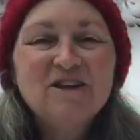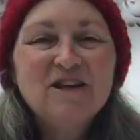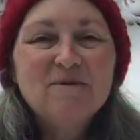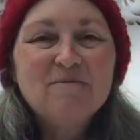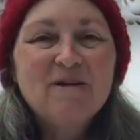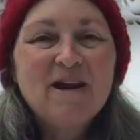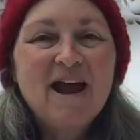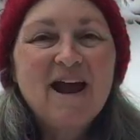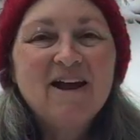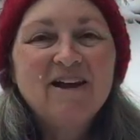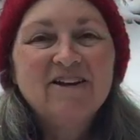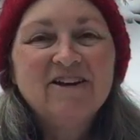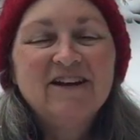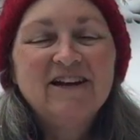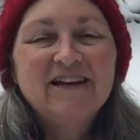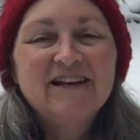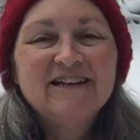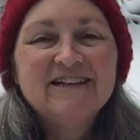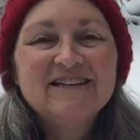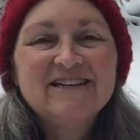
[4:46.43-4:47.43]
Kim and I are
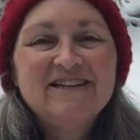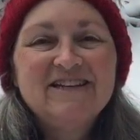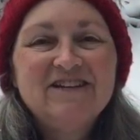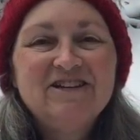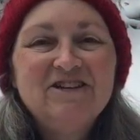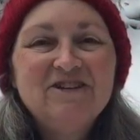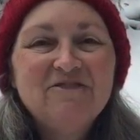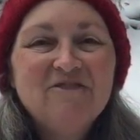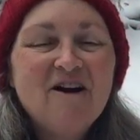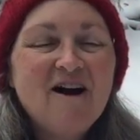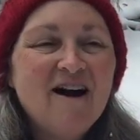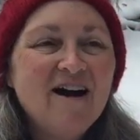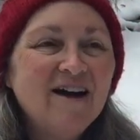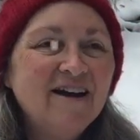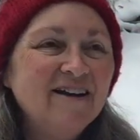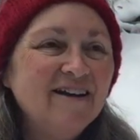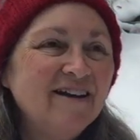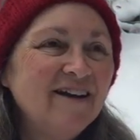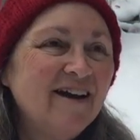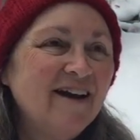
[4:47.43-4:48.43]
going to continue
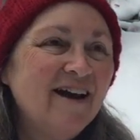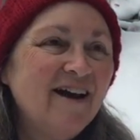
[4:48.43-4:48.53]
on